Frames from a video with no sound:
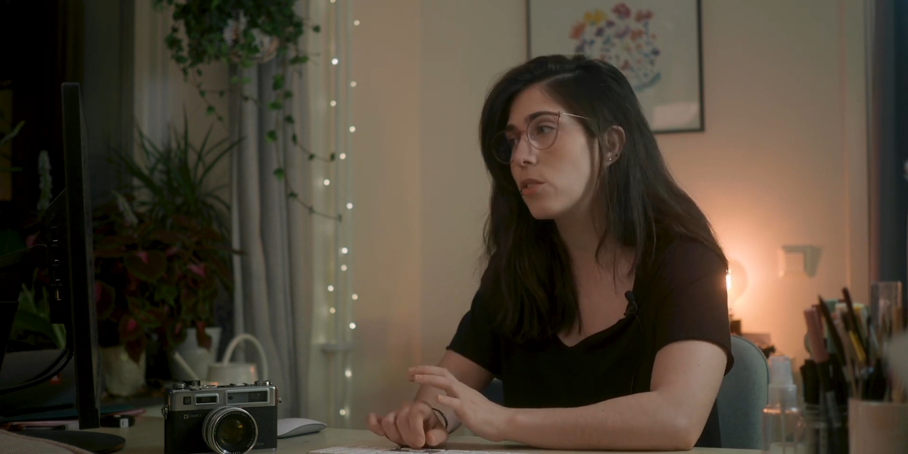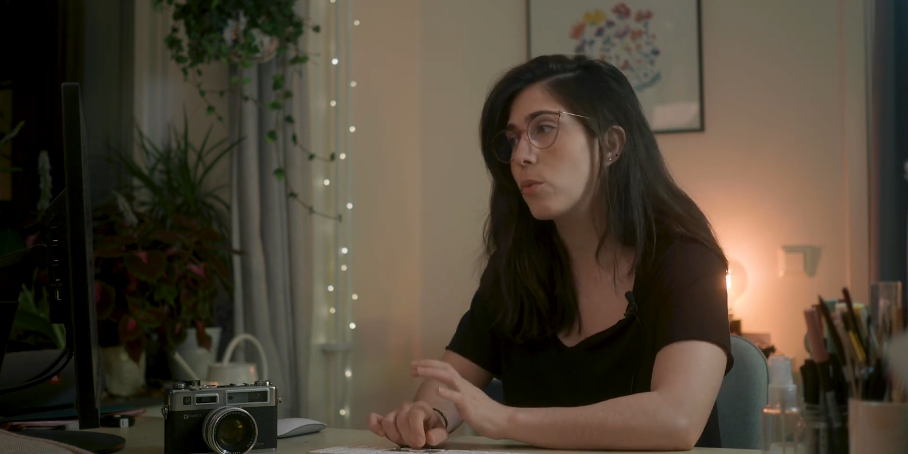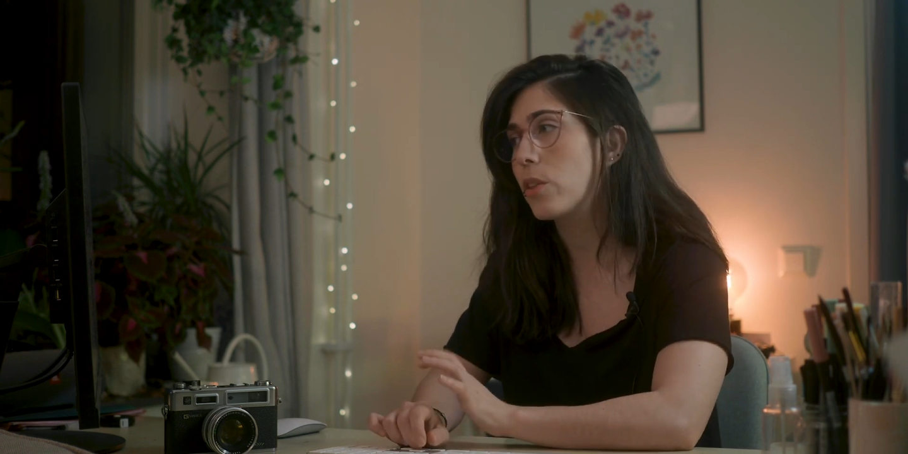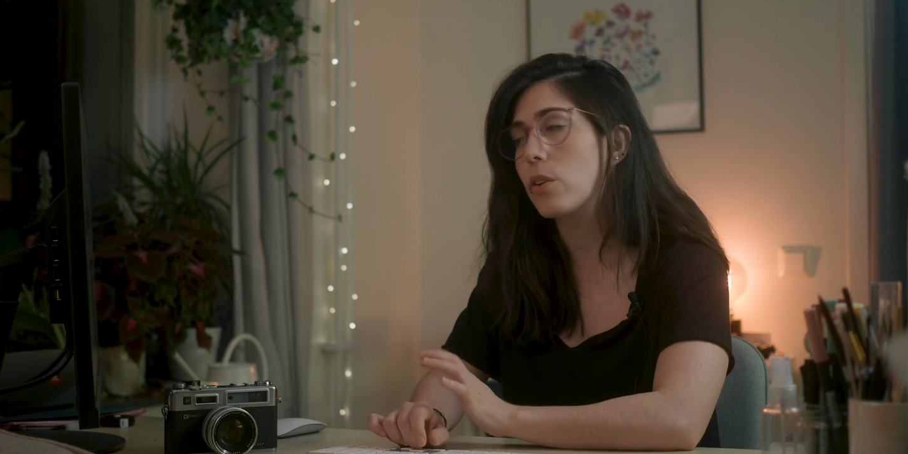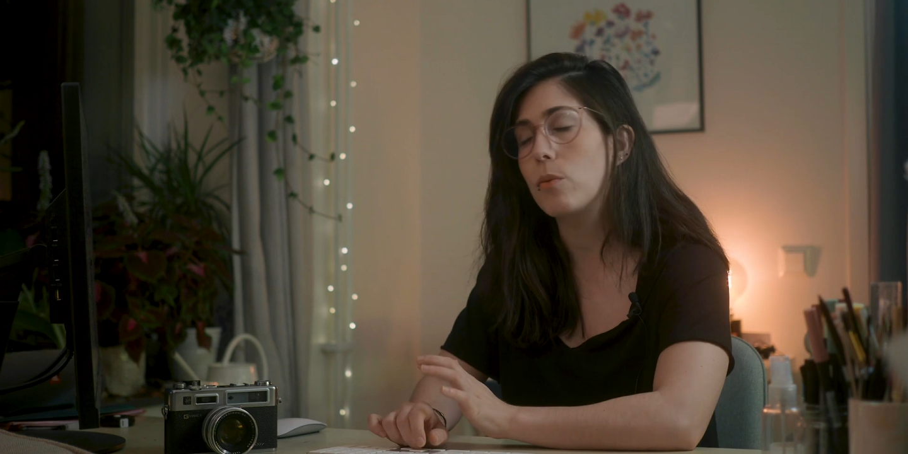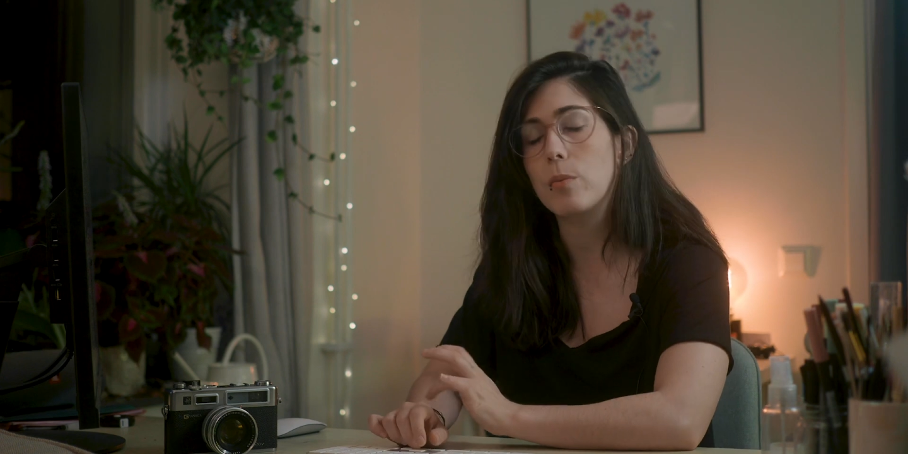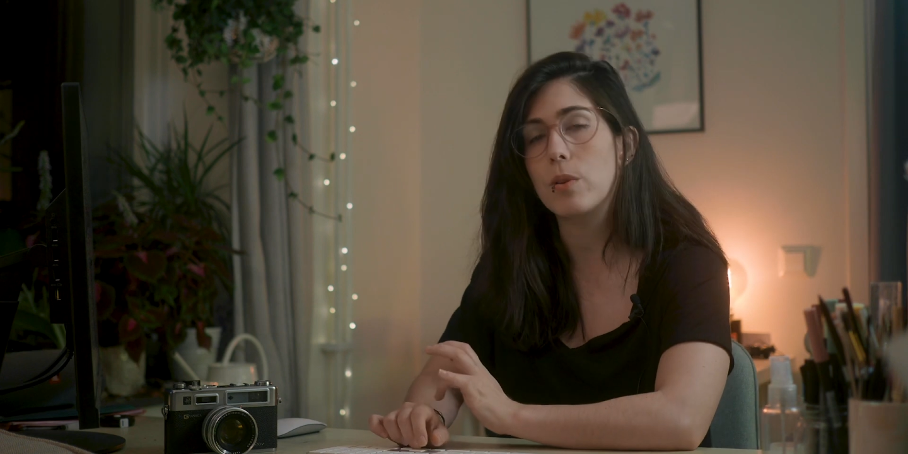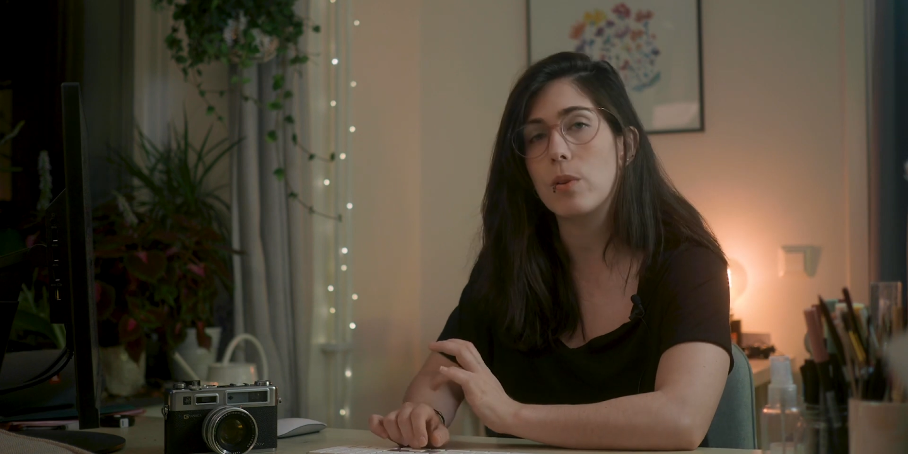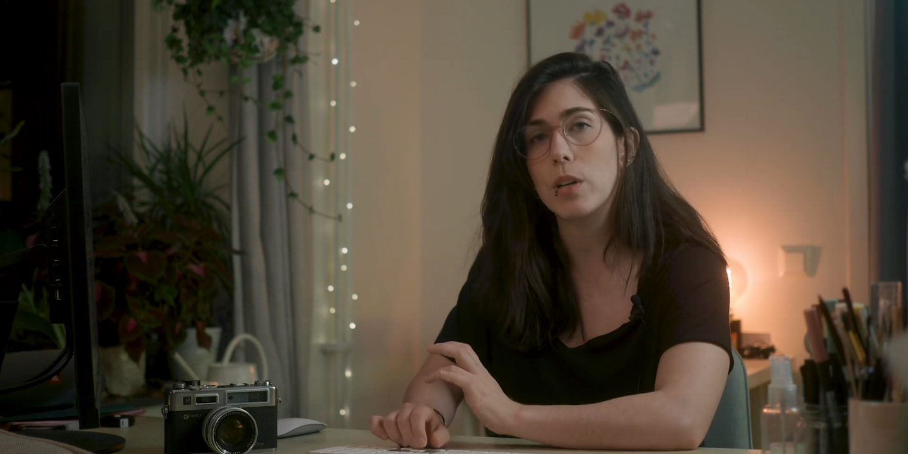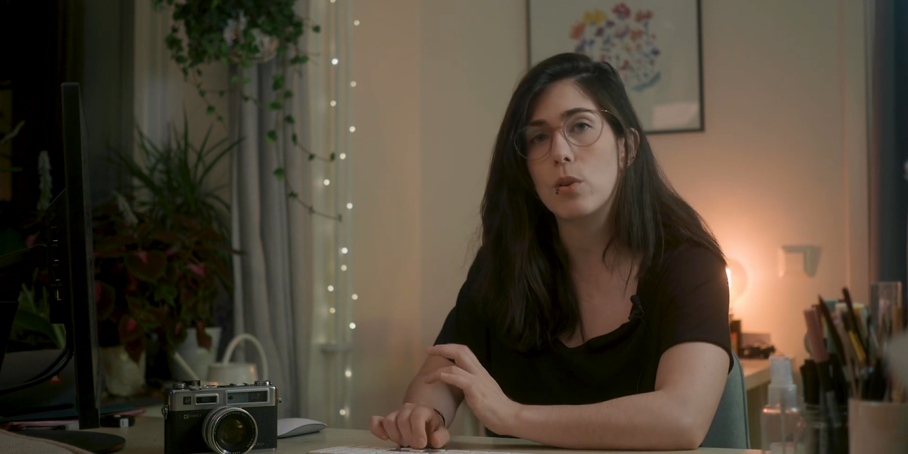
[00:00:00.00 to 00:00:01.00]
so we thought it would
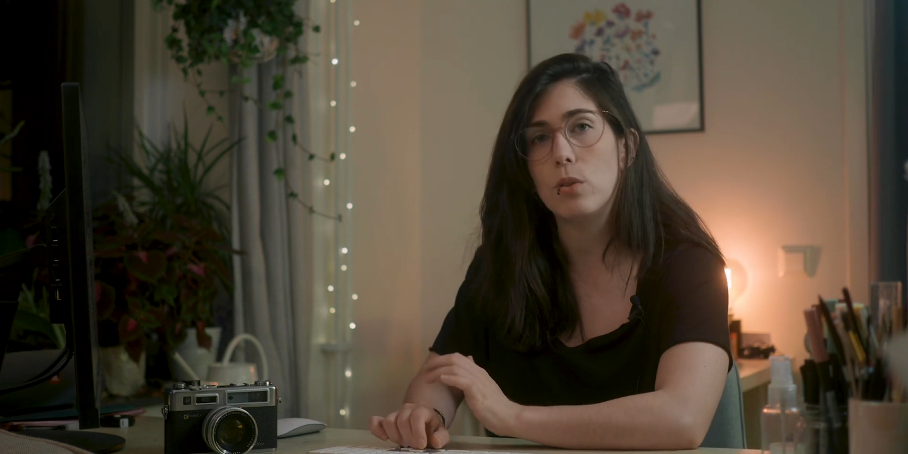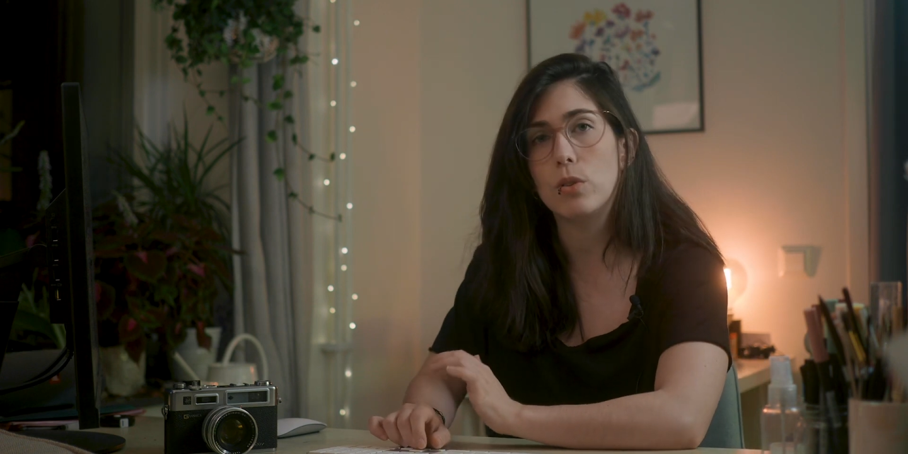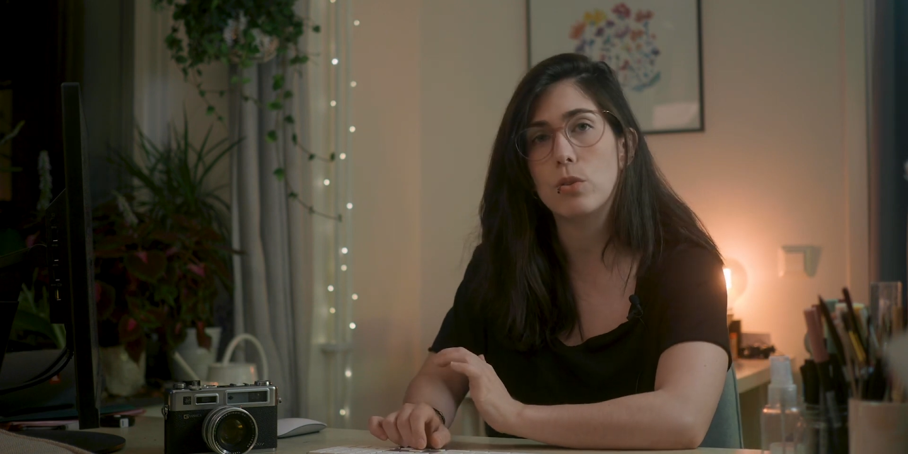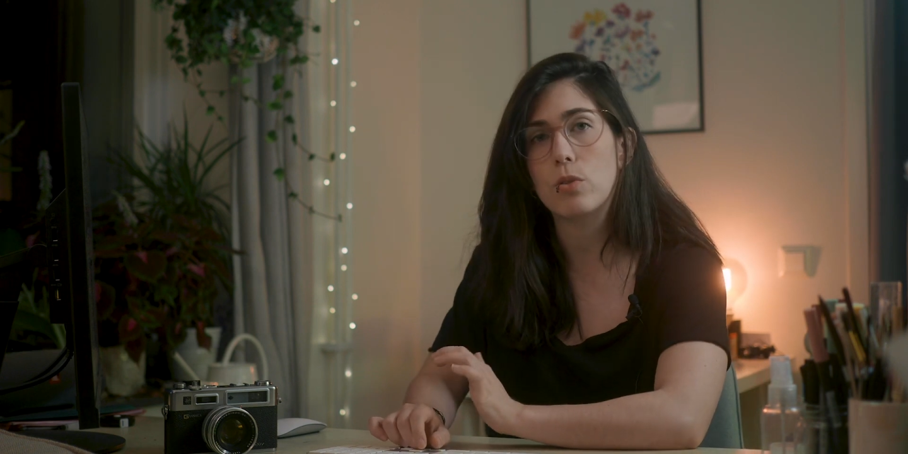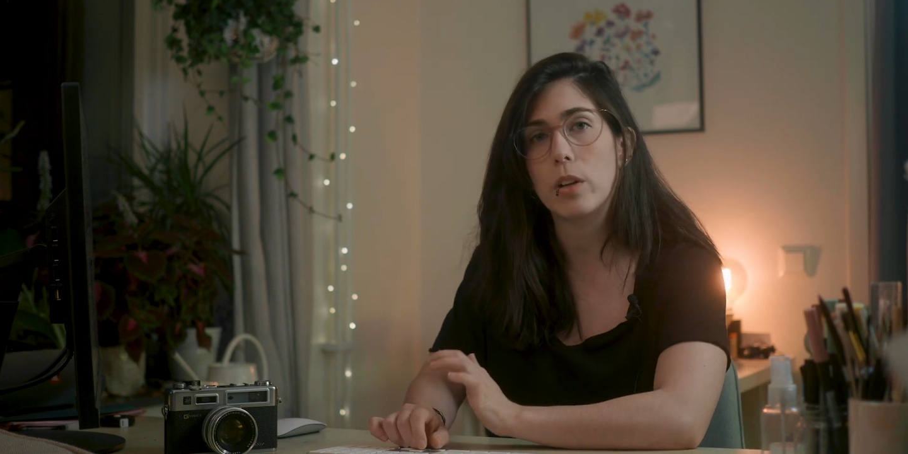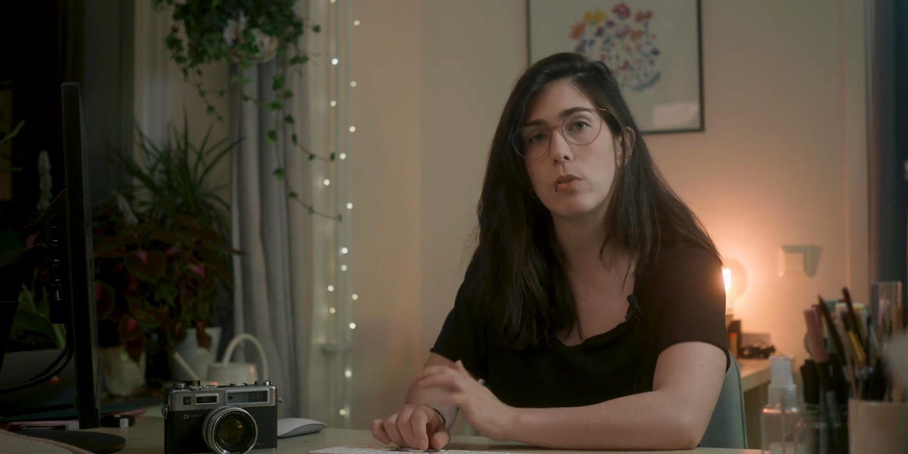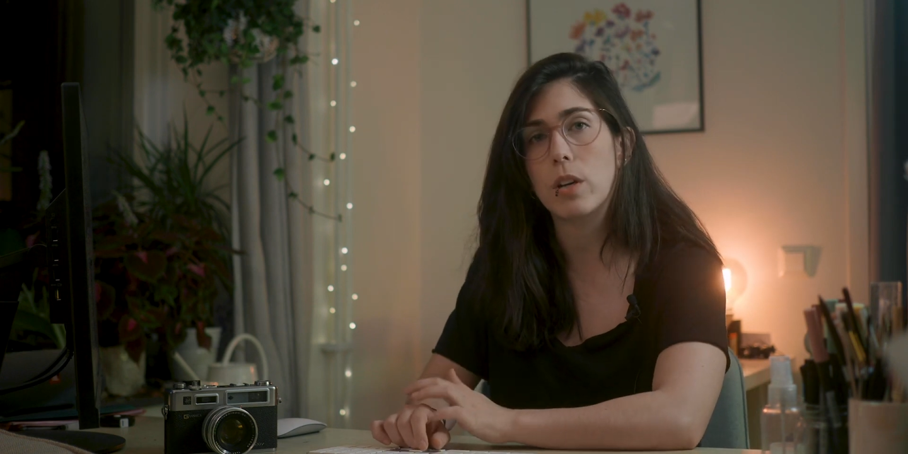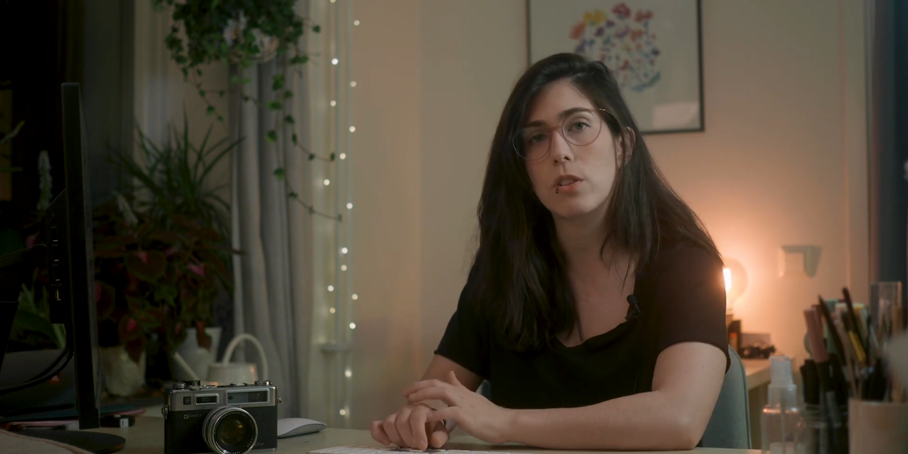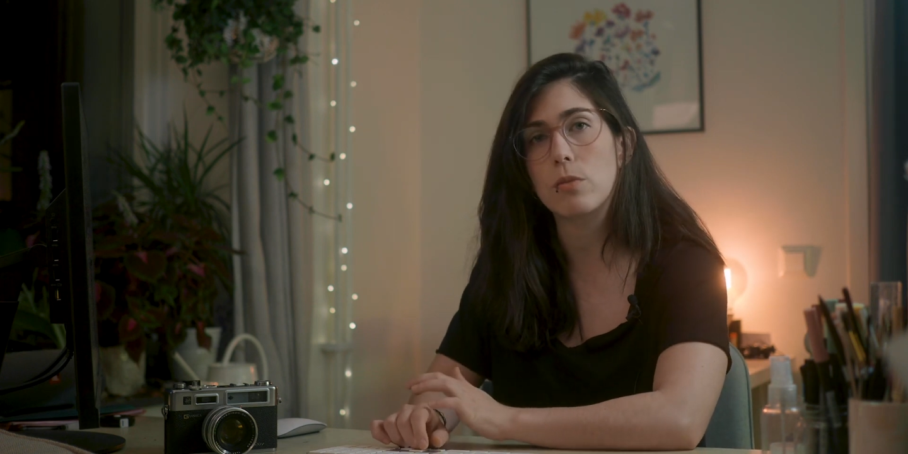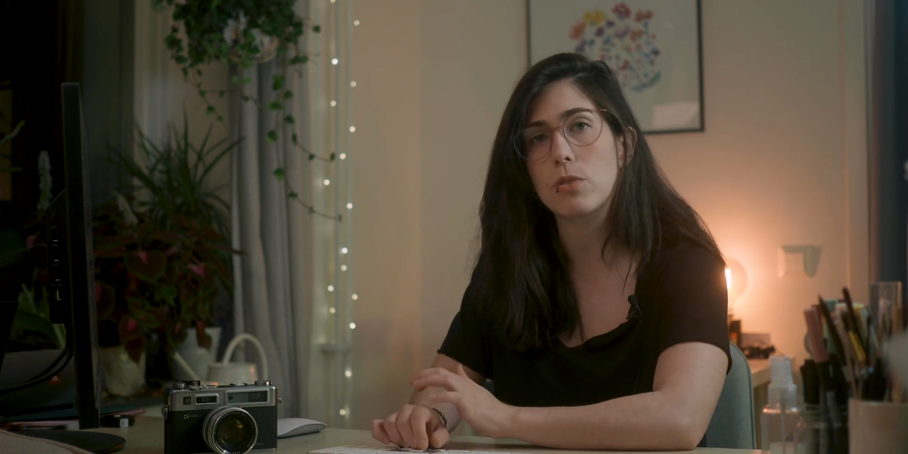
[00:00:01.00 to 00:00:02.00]
be really cool to try to
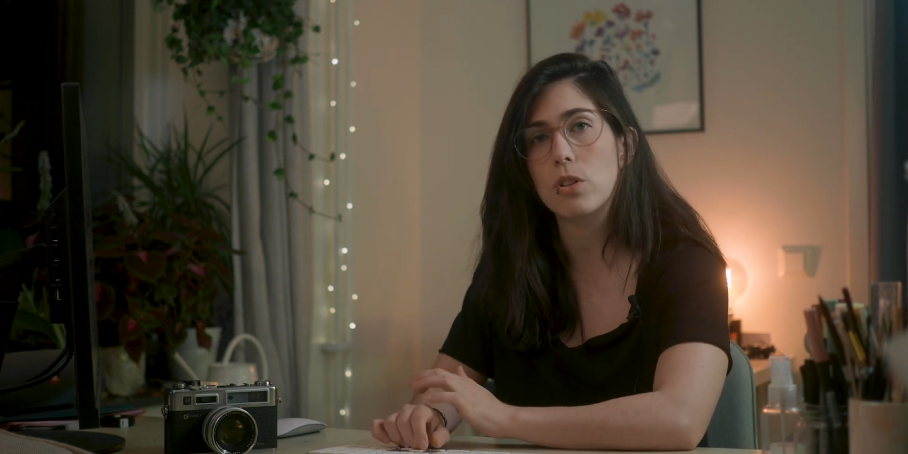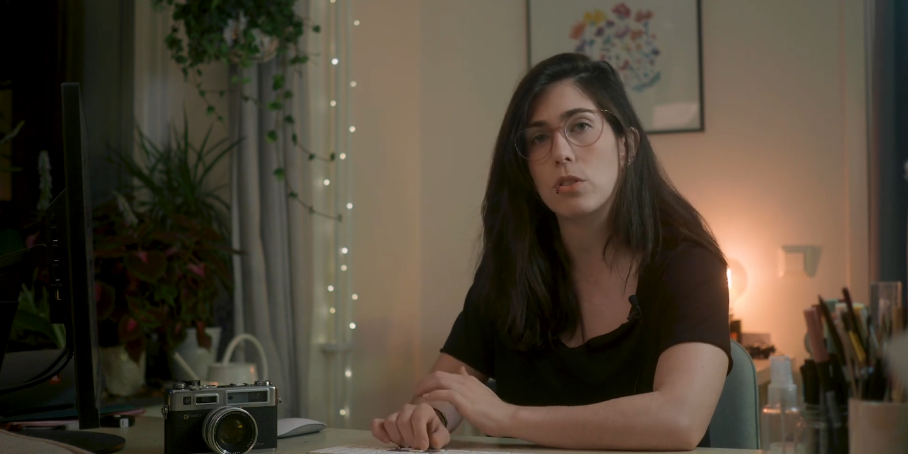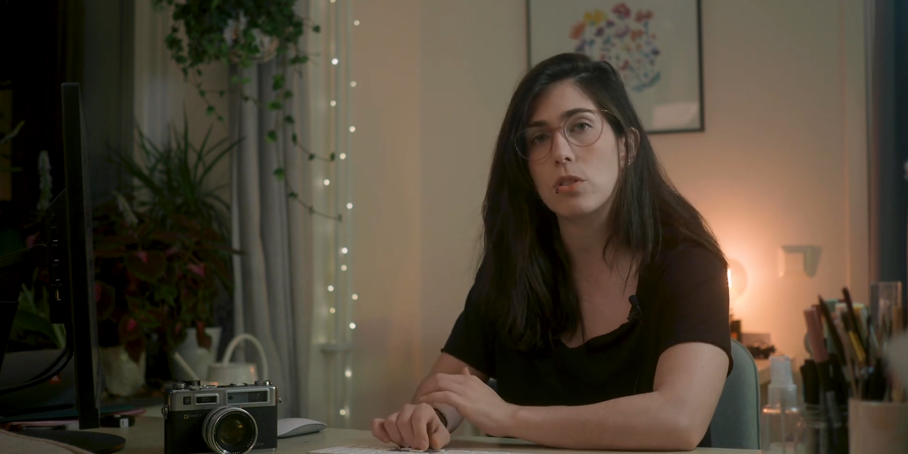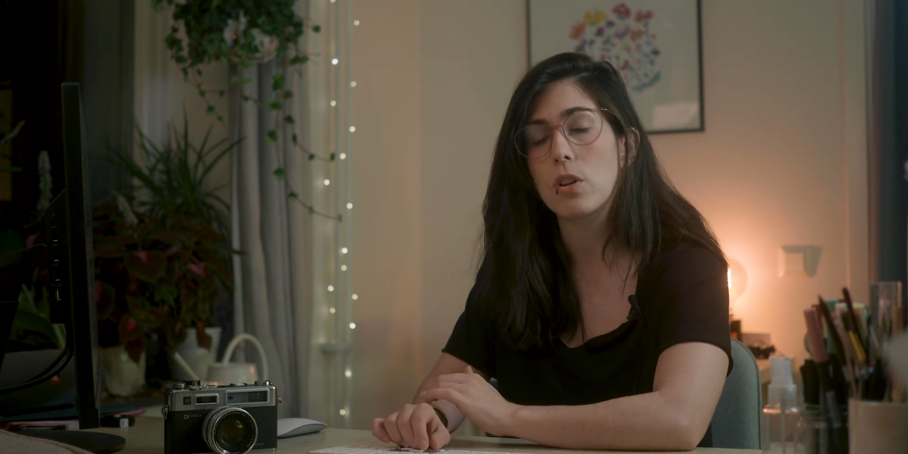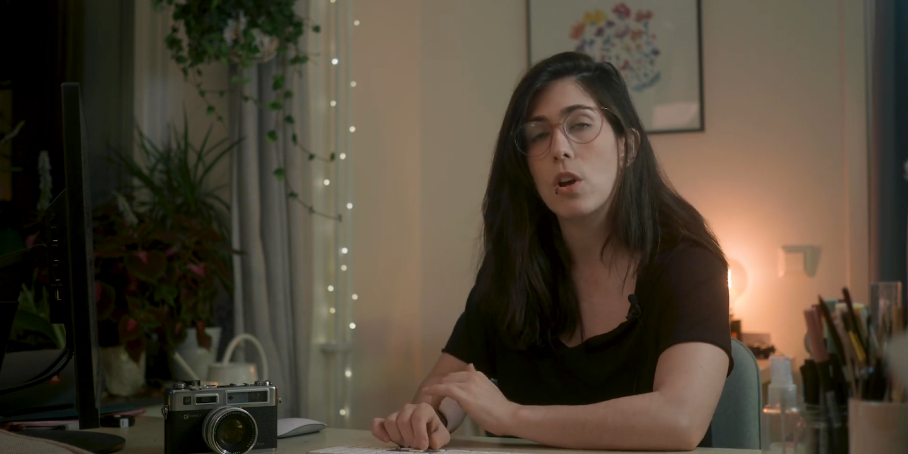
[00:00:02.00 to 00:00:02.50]
get some shots